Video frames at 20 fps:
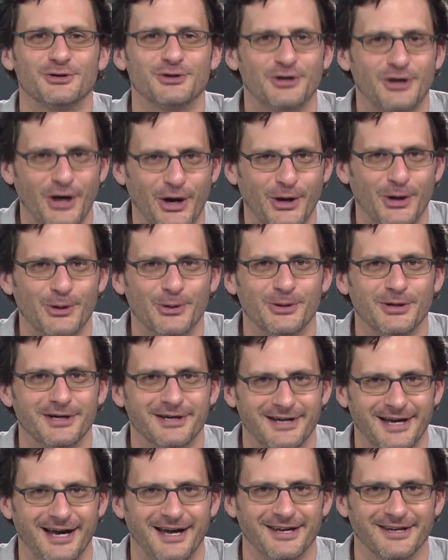Coe
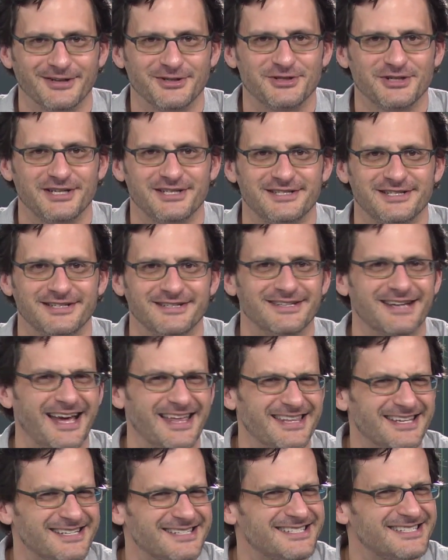College. It's in,
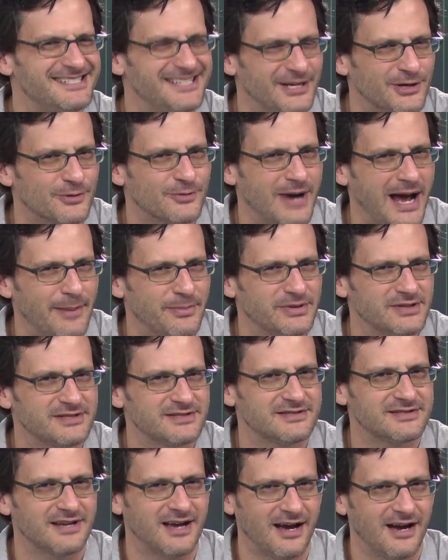I think, Cedar
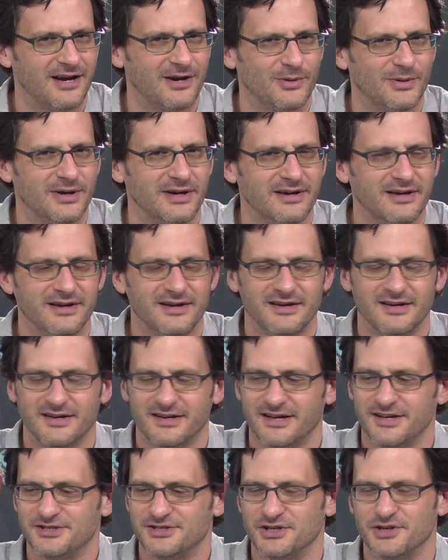Rapids, Iowa.
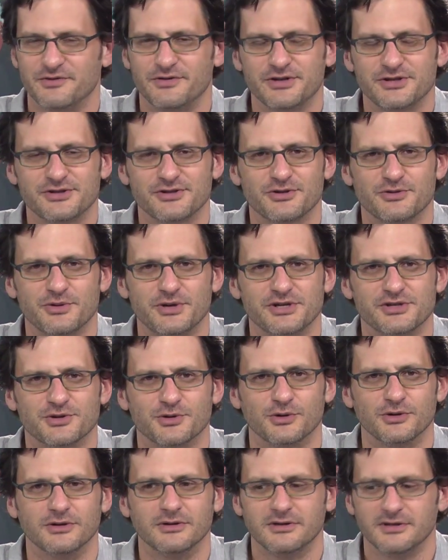It's a Division three
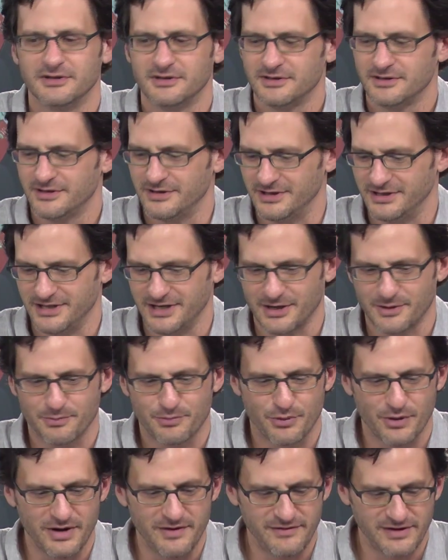school. Their
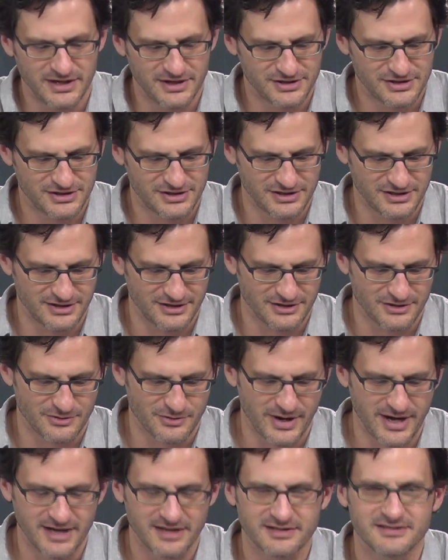previous uh,
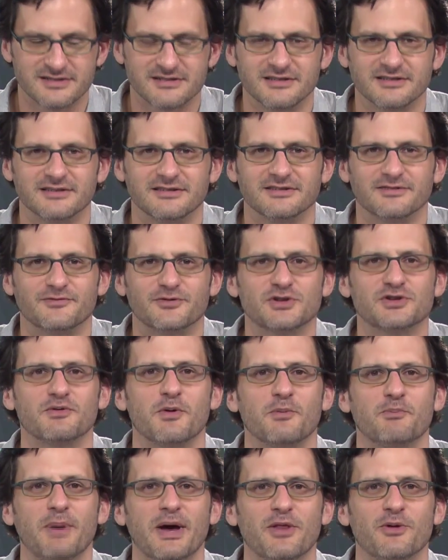greatest, uh, first,
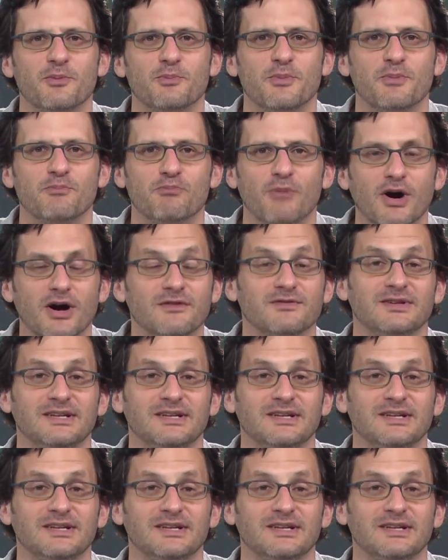by the, Marv